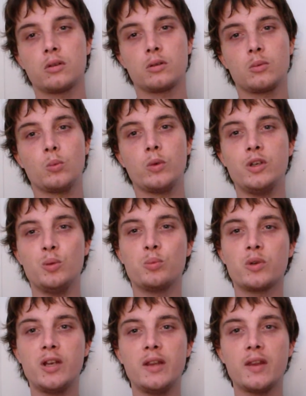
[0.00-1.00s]
When you
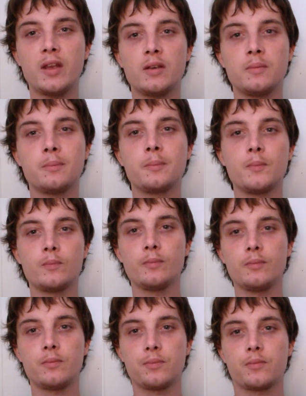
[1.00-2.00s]
breathe in,
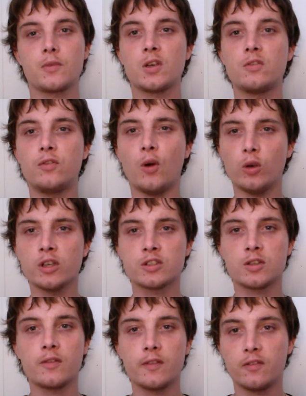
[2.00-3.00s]
focus
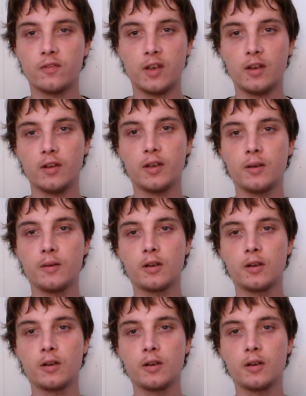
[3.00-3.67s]
on the feeling.